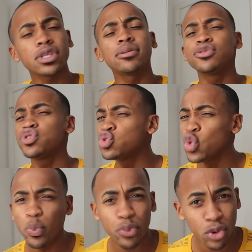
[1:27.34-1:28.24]

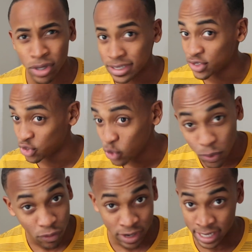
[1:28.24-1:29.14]

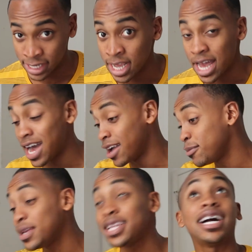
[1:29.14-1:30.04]
Super ready. I
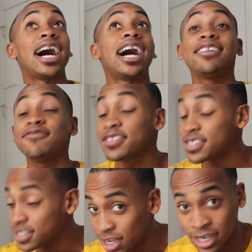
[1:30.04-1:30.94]
mean, I've
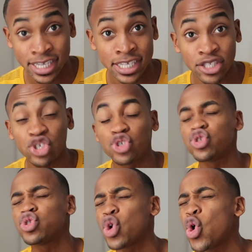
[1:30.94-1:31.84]
studied
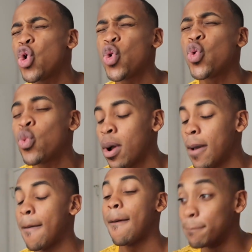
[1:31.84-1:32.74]
so
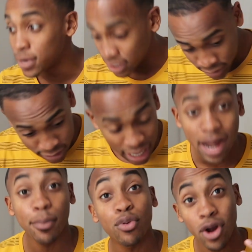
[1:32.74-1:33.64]
much.
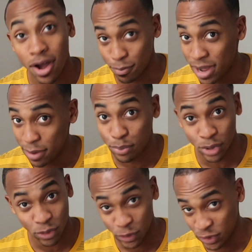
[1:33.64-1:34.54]
I brought my
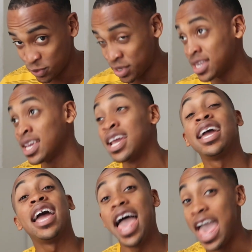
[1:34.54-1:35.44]
book with me
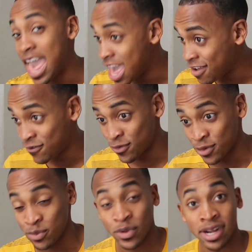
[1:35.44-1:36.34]

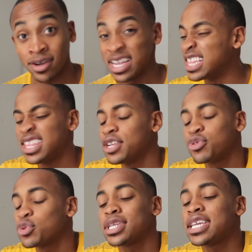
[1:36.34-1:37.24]
everywhere,
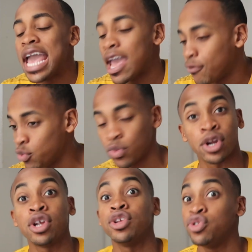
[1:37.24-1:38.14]
literally
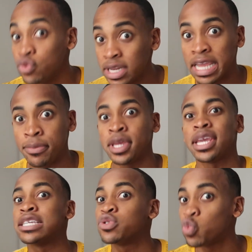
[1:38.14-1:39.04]
everywhere, you name it,
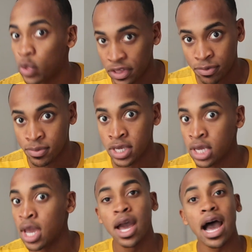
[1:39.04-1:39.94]
it's with
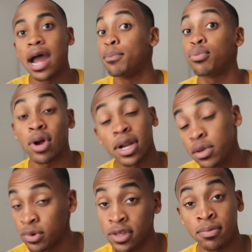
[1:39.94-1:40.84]
me. I brought
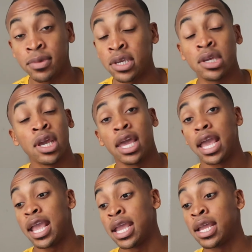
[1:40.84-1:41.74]
it with me,
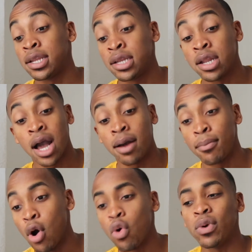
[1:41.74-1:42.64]
and
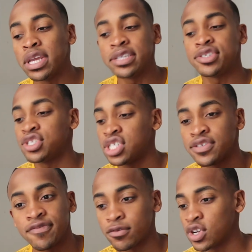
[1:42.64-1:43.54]
I'm always
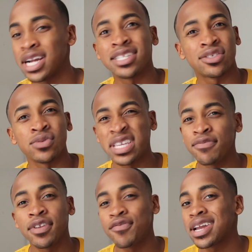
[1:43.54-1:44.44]
just trying to,
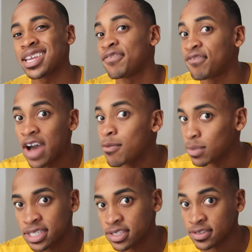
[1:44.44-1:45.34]
even if I get 5
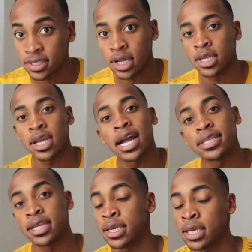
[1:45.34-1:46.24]
minutes of studying, I
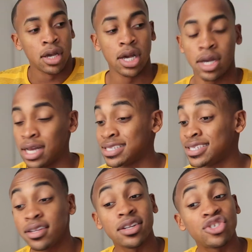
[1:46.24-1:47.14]
did it. I
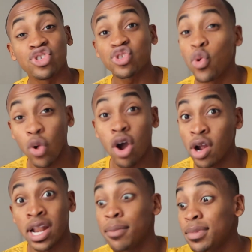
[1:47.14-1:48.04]
studied so
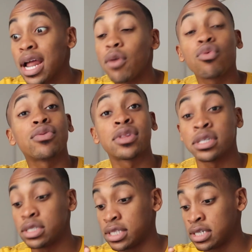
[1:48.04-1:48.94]
hard. I mean, I wrote
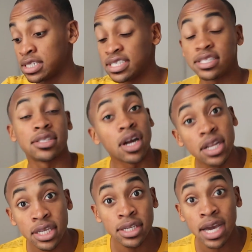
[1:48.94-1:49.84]
the
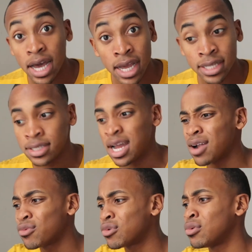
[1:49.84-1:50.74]
study guide,
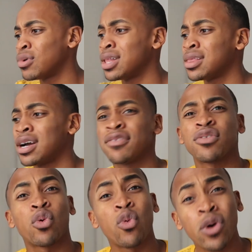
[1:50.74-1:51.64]
I wrote a lot of
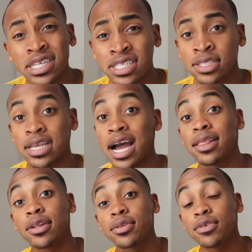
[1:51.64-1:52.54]
the questions, I
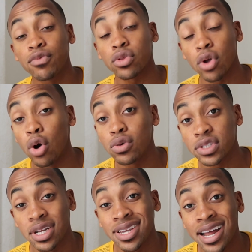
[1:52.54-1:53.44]
literally wrote the whole
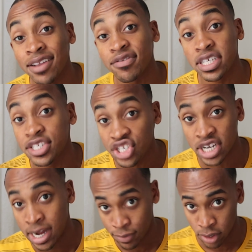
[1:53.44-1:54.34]
study guide of each
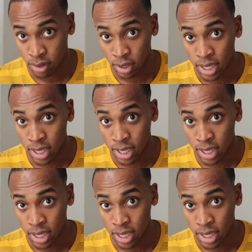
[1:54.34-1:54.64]
chapter.